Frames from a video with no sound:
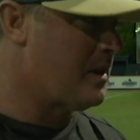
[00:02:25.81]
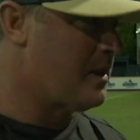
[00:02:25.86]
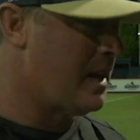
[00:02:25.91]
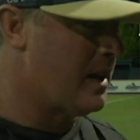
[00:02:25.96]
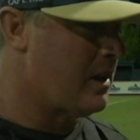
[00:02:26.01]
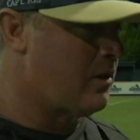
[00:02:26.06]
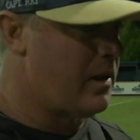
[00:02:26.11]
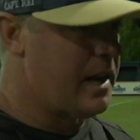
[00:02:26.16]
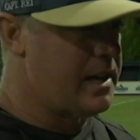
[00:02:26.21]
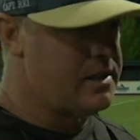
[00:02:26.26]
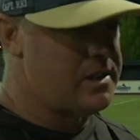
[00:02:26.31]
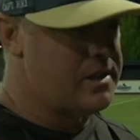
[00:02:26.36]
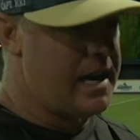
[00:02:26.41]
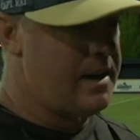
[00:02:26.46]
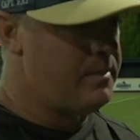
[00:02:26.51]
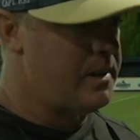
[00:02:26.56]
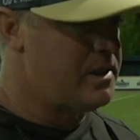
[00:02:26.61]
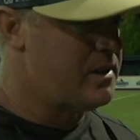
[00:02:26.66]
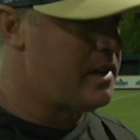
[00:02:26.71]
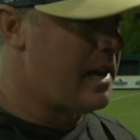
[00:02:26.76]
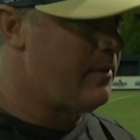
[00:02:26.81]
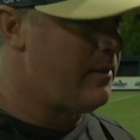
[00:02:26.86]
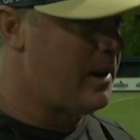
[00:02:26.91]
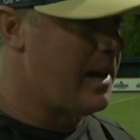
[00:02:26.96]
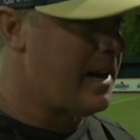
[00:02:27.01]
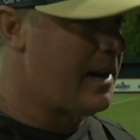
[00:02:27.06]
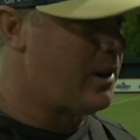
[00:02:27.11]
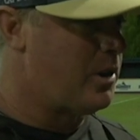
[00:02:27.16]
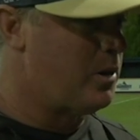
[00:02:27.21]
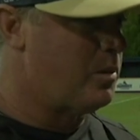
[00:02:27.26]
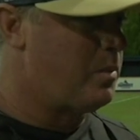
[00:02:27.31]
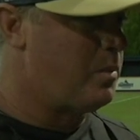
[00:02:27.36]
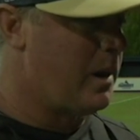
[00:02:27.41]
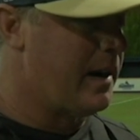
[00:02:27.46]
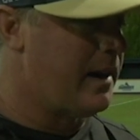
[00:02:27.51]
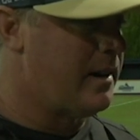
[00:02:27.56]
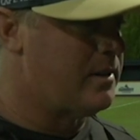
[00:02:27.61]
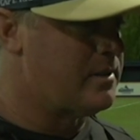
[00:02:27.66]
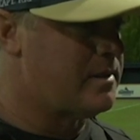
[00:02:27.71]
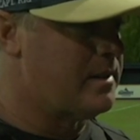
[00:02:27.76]
done a great job. It means you have a lot of good
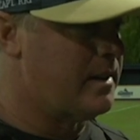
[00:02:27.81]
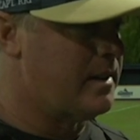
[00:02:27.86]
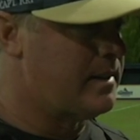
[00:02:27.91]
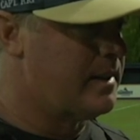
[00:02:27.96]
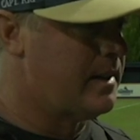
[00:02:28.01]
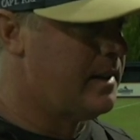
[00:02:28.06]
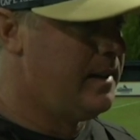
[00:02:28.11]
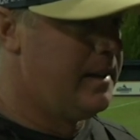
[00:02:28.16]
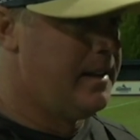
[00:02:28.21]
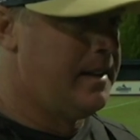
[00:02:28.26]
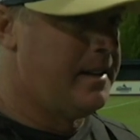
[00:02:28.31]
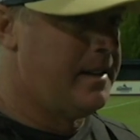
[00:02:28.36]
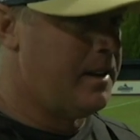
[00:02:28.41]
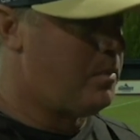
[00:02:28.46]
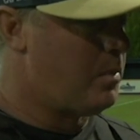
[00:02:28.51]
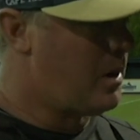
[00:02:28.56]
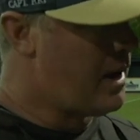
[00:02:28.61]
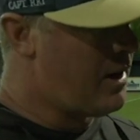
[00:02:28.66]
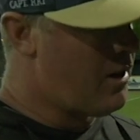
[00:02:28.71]
players that play